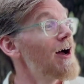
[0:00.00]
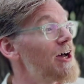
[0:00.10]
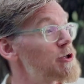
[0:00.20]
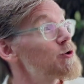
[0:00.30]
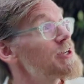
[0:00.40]

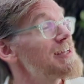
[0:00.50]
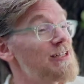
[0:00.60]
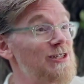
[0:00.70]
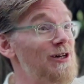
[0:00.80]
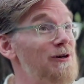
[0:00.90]
A tree
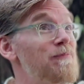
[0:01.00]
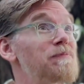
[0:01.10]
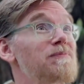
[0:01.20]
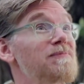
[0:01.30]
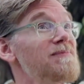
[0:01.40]
is a
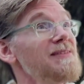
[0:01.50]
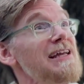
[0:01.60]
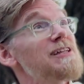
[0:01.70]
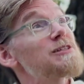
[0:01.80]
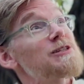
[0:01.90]

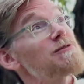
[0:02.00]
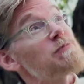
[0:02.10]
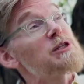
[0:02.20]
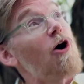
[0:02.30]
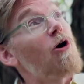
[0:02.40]

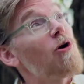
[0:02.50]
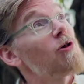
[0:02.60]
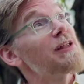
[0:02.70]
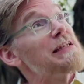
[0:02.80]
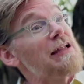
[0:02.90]

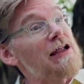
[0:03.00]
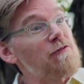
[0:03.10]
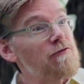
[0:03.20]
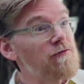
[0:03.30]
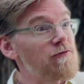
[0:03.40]
tall
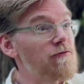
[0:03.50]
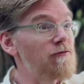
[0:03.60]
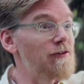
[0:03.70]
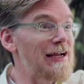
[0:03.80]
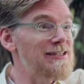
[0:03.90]
and
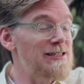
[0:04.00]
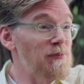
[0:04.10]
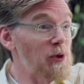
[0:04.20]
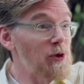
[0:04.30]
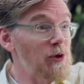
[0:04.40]

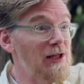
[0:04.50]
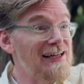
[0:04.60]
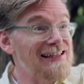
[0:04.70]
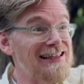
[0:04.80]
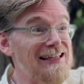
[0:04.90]
flexible
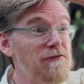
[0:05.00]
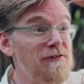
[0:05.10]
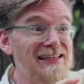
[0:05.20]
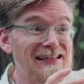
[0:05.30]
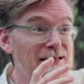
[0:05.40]

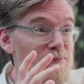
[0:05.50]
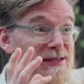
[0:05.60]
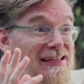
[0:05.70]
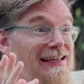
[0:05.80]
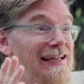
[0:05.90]
living
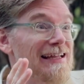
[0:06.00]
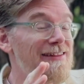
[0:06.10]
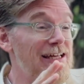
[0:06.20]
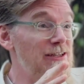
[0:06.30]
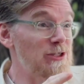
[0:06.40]

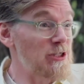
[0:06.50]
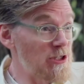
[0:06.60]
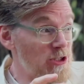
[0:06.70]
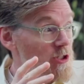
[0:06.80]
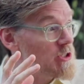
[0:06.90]
being that it's
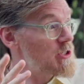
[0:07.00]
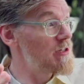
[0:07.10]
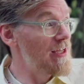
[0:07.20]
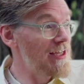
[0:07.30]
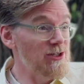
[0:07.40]

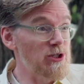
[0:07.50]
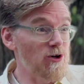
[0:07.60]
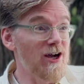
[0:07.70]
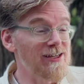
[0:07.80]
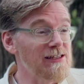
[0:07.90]

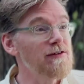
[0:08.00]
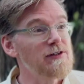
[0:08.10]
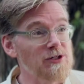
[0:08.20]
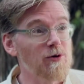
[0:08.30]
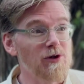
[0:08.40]
trying to live
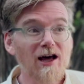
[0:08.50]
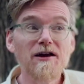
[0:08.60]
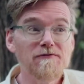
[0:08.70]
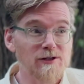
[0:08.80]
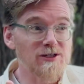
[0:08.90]
its own
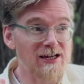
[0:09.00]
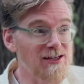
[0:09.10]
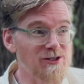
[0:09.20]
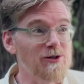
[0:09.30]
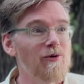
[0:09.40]
life just
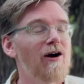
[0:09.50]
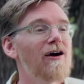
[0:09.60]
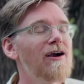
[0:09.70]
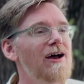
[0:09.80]
as you are.